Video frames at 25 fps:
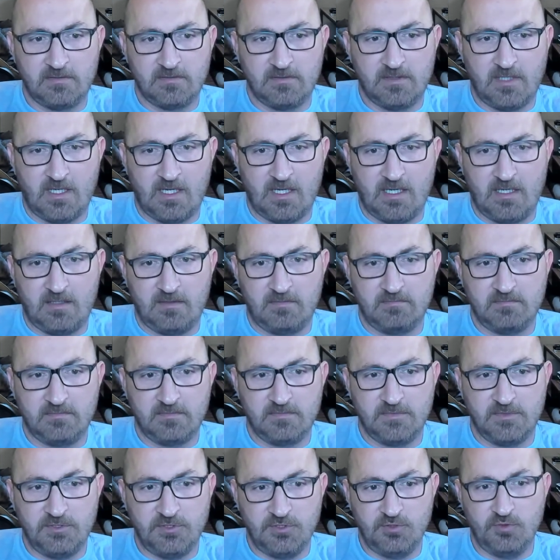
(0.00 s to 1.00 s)
Um,
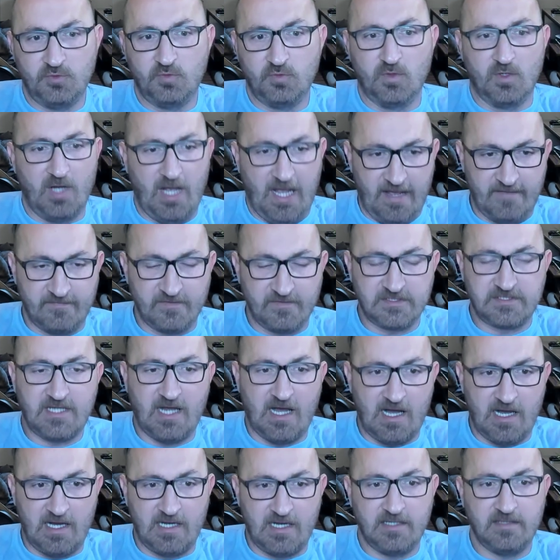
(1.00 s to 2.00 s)
you will have a
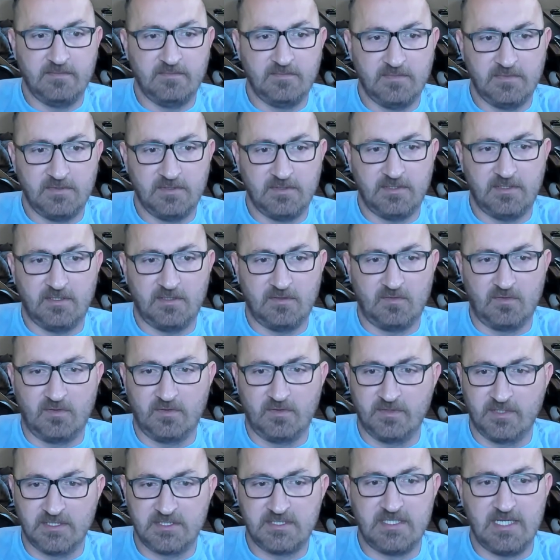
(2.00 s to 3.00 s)
time, you know,
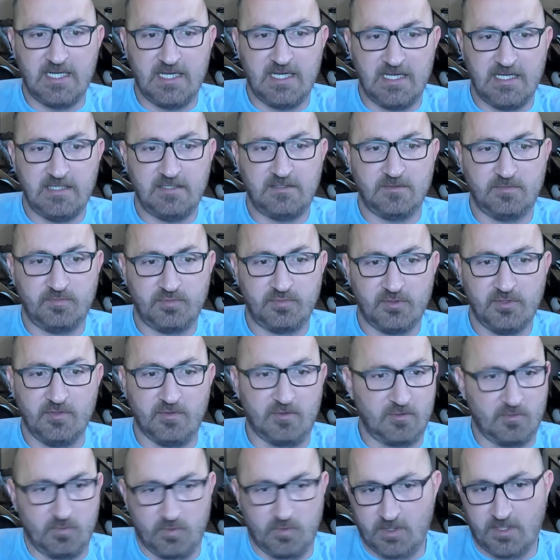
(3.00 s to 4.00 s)
on this day to
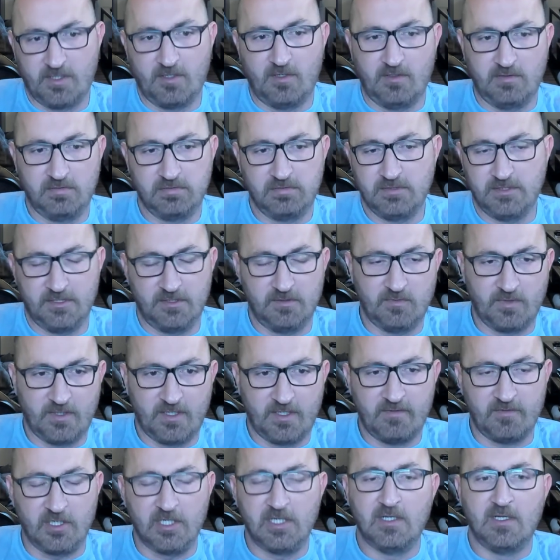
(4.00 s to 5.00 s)
pre-order. We're gonna, you know,
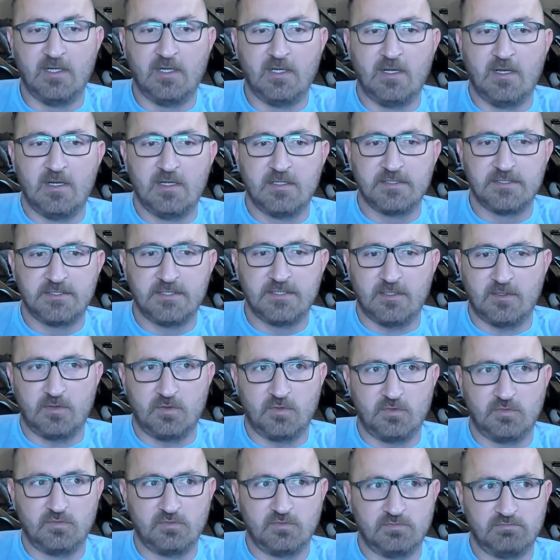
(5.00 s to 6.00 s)
whatever.
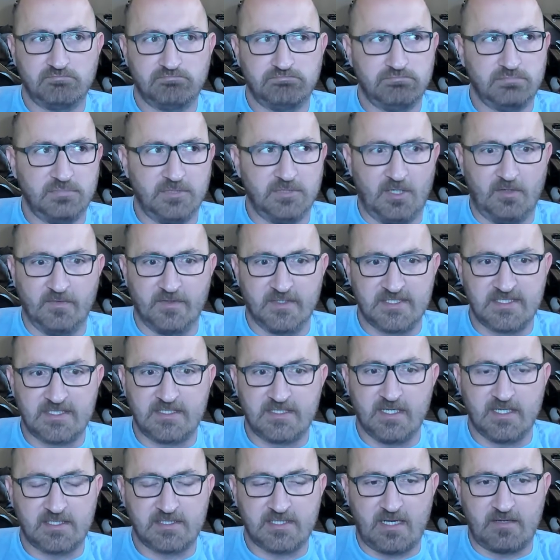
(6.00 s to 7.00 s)
So on the
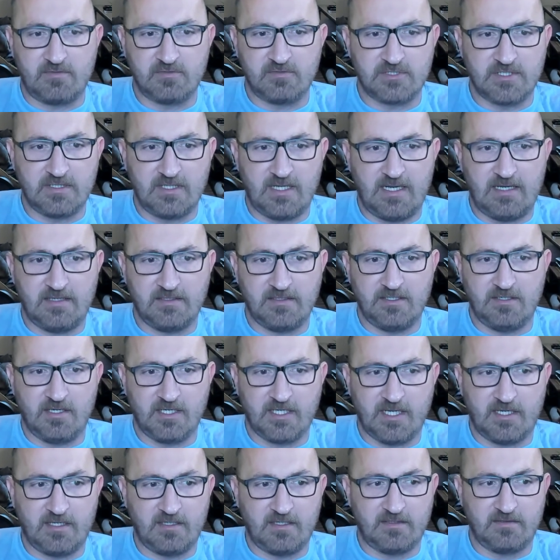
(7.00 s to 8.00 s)
sixth, I was allowed, you know, I
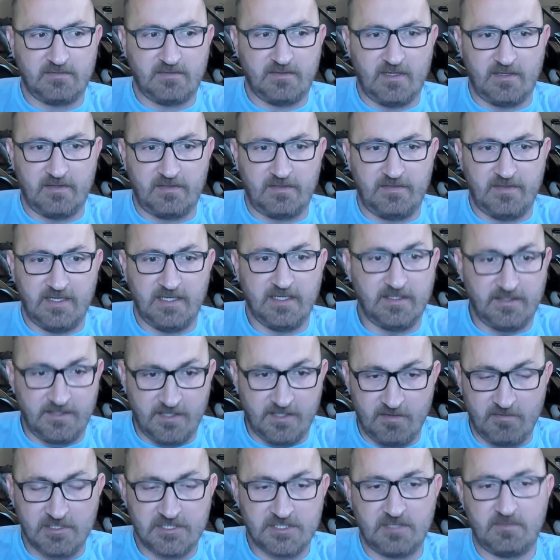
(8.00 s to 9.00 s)
got a, a thing, a
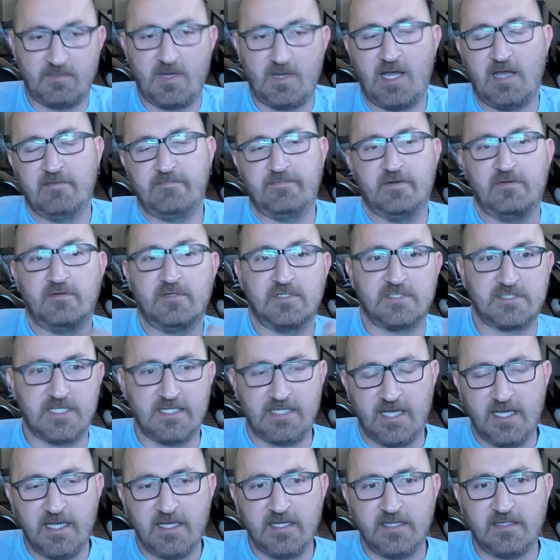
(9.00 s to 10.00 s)
notice on my phone. It
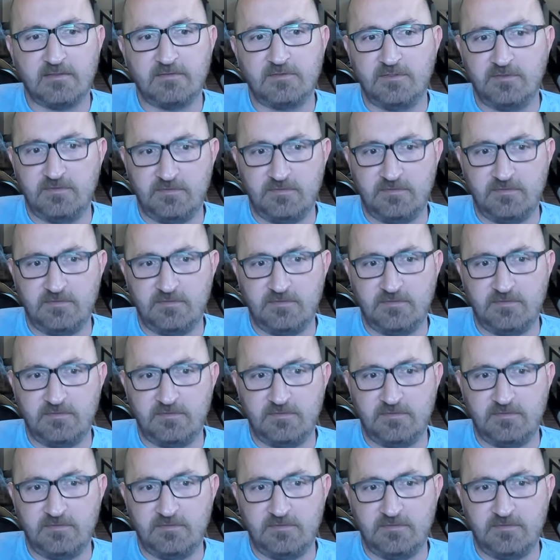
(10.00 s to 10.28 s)
said, "Hey,